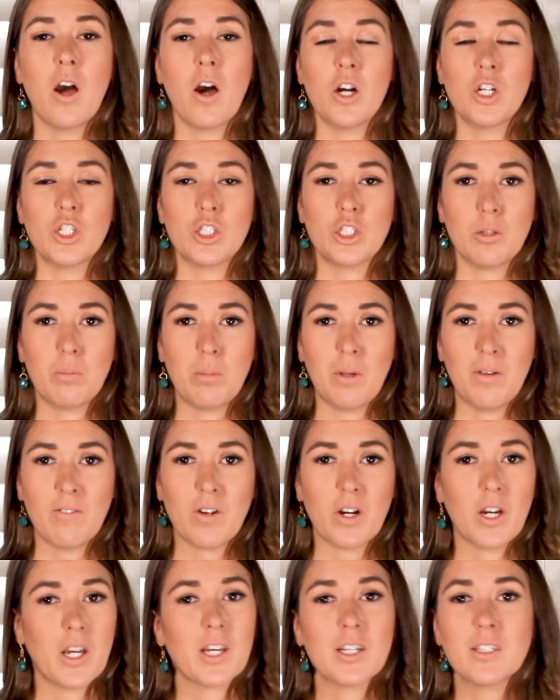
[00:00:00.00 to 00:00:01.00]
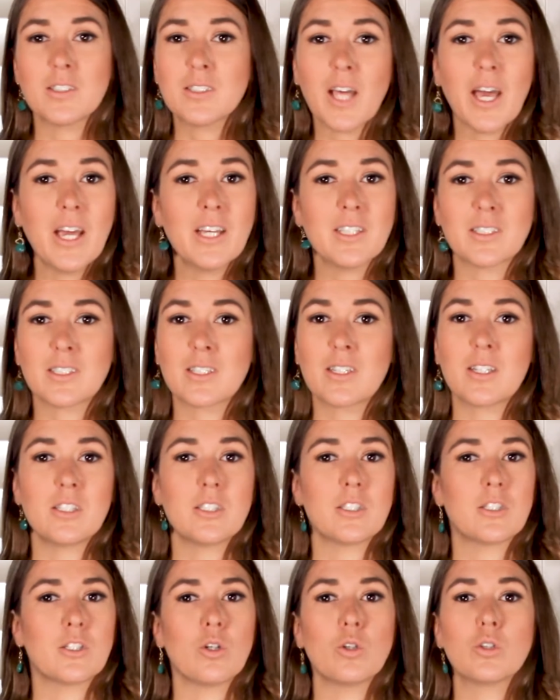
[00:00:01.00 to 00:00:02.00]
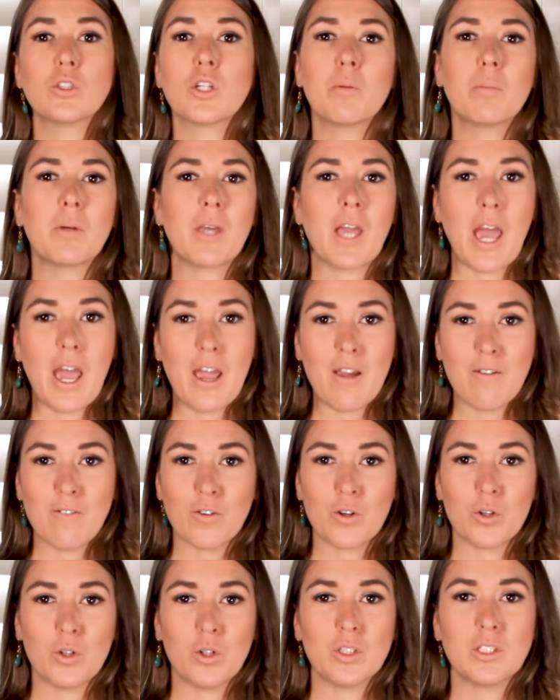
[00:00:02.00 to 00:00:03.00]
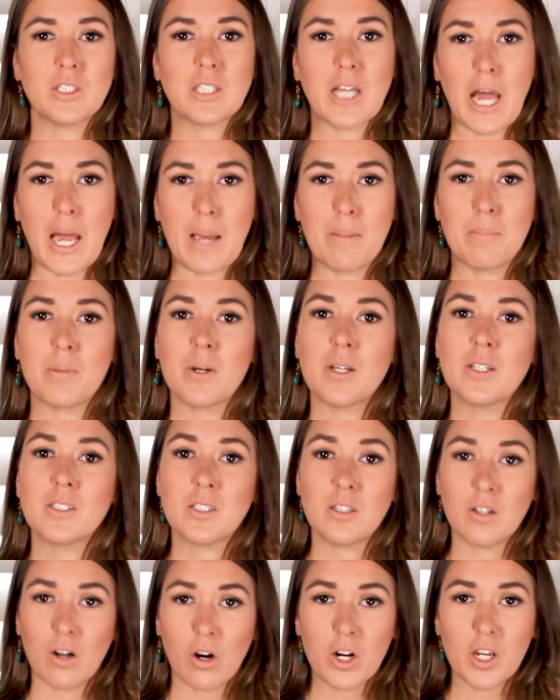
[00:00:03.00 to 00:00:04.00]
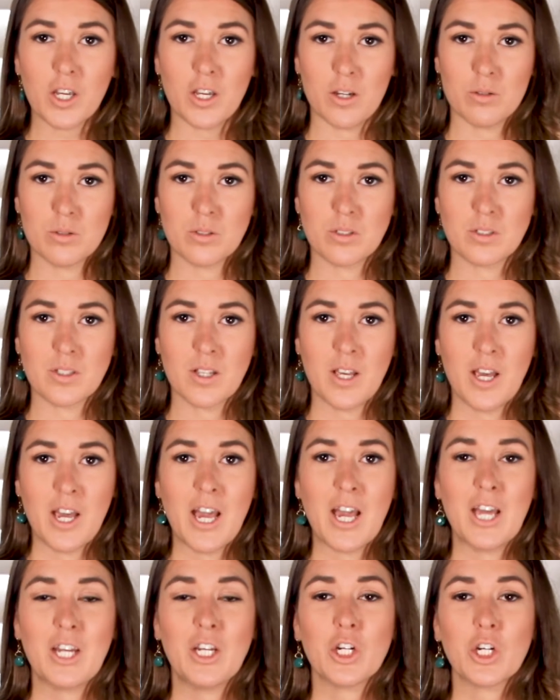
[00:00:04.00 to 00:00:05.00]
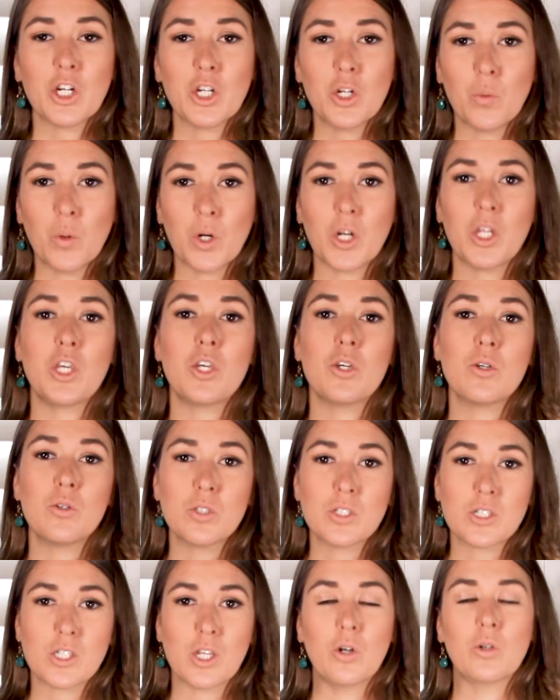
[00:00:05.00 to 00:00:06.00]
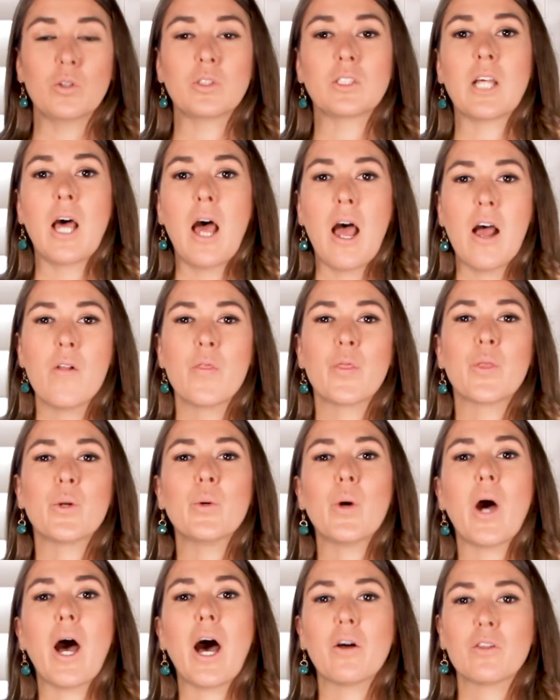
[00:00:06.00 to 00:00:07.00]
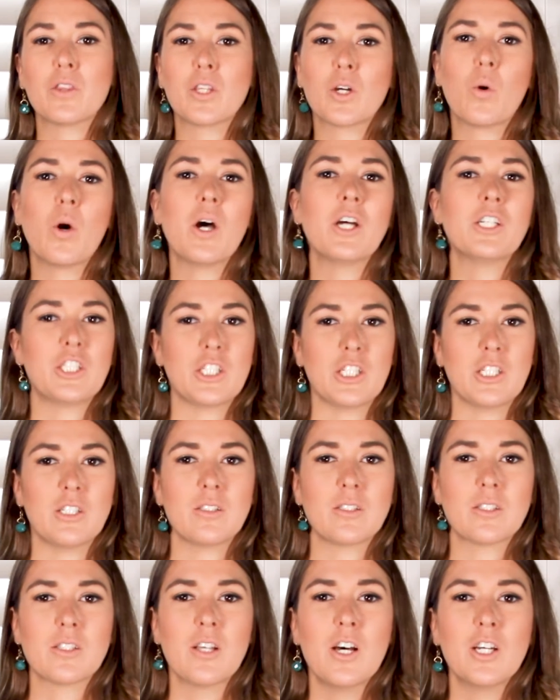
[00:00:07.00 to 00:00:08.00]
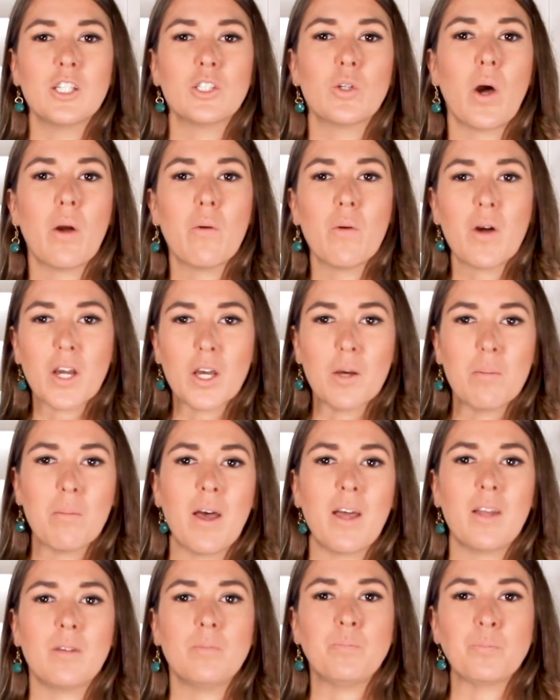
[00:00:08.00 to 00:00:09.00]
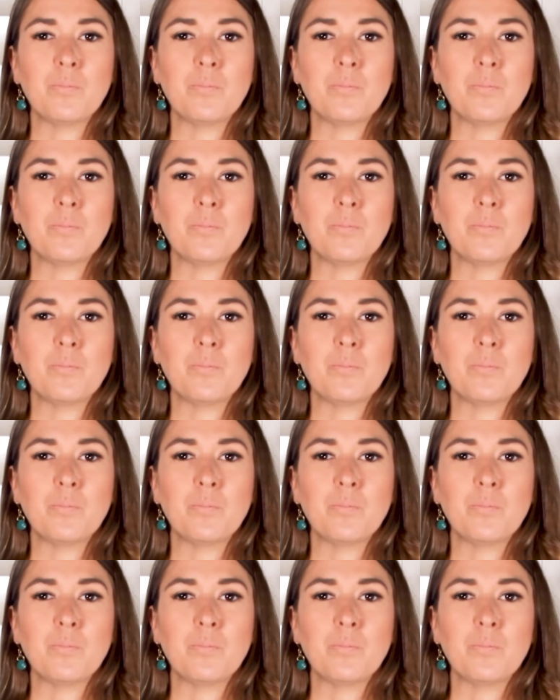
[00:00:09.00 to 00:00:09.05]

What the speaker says: should be very concise, because those are behavioral type scenarios. And you're going to want to use those throughout the questions. So I recommend